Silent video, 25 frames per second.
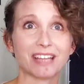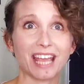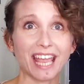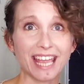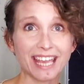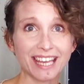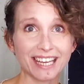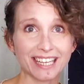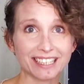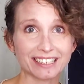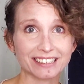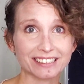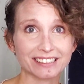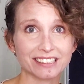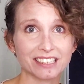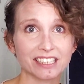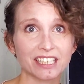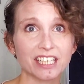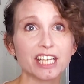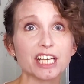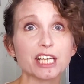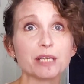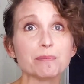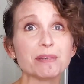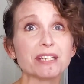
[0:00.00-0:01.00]
And
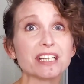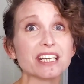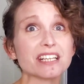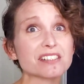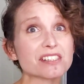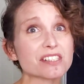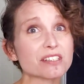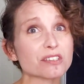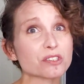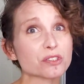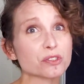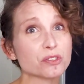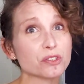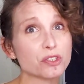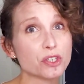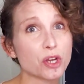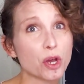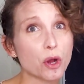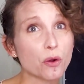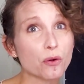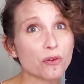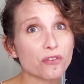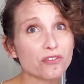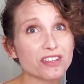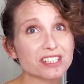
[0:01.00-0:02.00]
because there's
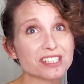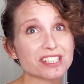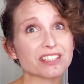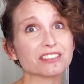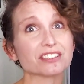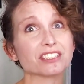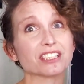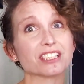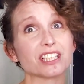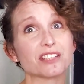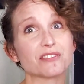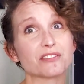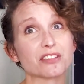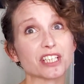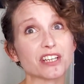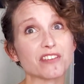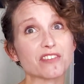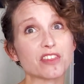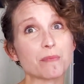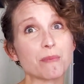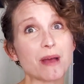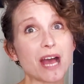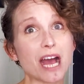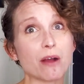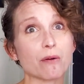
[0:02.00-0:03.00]
no physical delivery
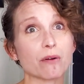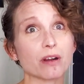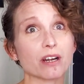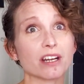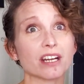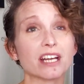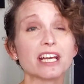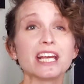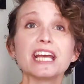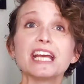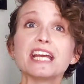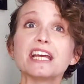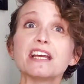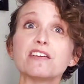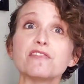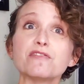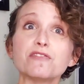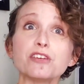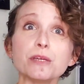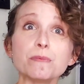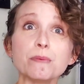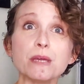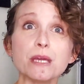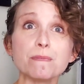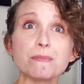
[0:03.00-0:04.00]
of the power,
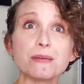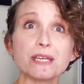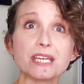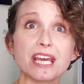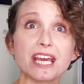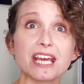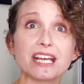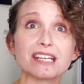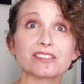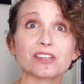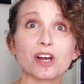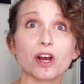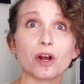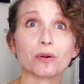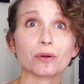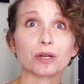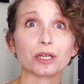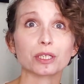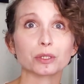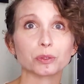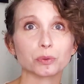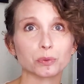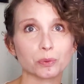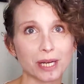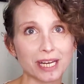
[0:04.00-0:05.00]
VPPAs are
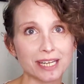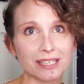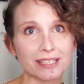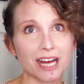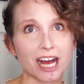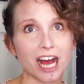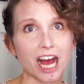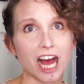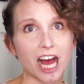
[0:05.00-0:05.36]
a great